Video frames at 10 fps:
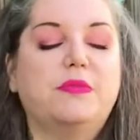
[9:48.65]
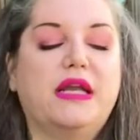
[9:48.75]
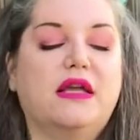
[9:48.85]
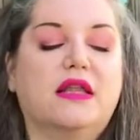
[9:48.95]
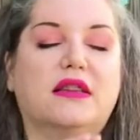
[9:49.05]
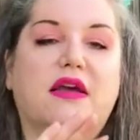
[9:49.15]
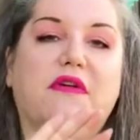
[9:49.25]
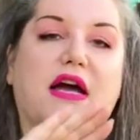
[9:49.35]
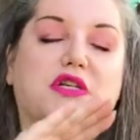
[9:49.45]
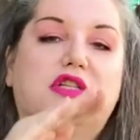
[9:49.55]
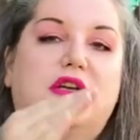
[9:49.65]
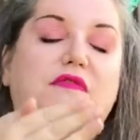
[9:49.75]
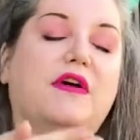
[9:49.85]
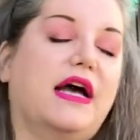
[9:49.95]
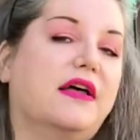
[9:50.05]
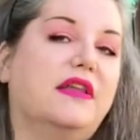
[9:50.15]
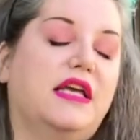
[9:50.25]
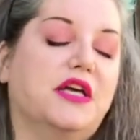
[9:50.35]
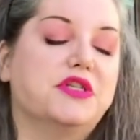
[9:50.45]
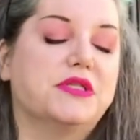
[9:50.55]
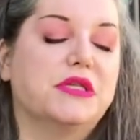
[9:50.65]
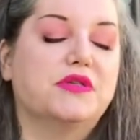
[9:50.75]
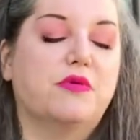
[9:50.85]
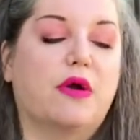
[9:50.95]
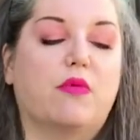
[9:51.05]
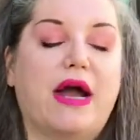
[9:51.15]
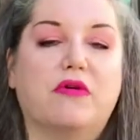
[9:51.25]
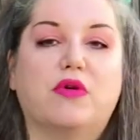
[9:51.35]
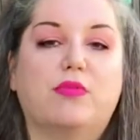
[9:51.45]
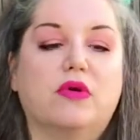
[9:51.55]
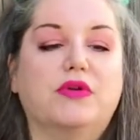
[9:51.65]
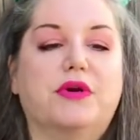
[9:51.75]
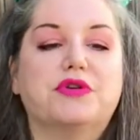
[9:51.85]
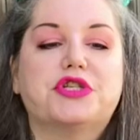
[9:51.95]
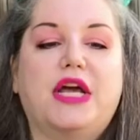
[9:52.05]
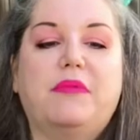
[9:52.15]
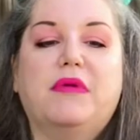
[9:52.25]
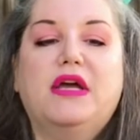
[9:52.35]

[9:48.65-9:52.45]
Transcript: meaning that they've actually filed the edges into a round bullnose shape.